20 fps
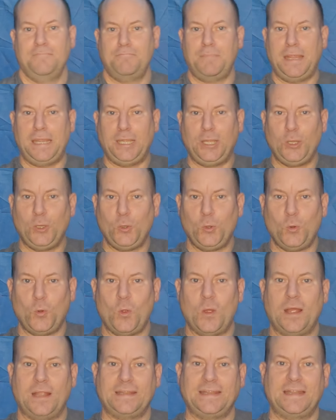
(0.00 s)
My
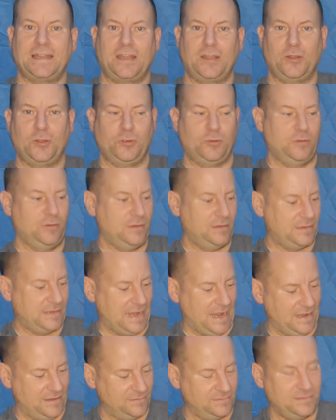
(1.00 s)
loo. I need a loo.
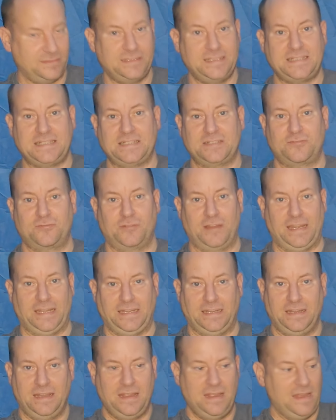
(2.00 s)
Now, this is
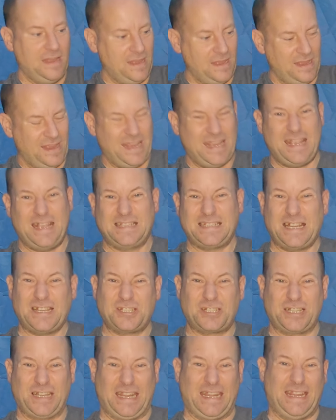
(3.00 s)
great.
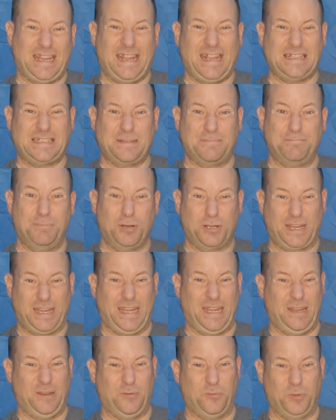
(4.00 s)
Essentially, it's a
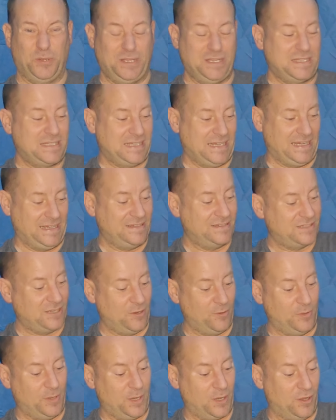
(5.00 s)
bucket with a seat.
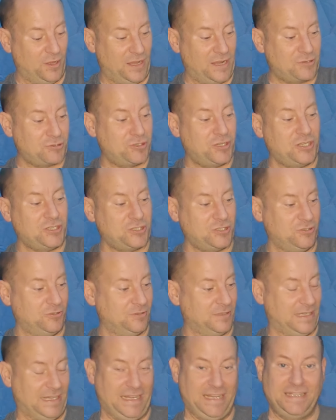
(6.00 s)
So we've got our
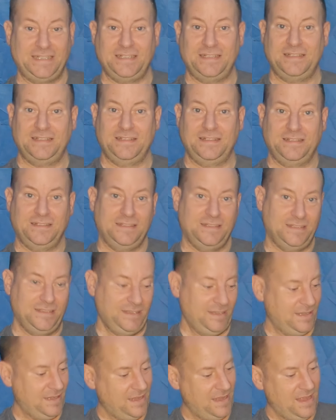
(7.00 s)
traditional lid,
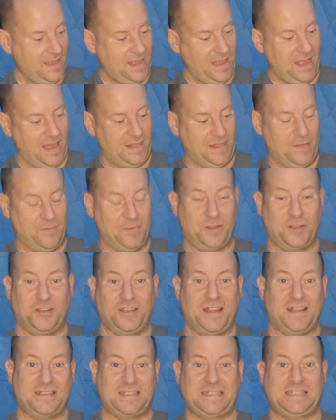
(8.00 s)
and then we've
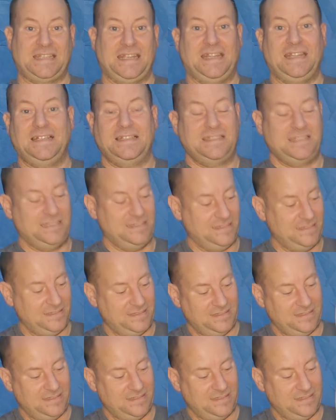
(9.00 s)
got our seat.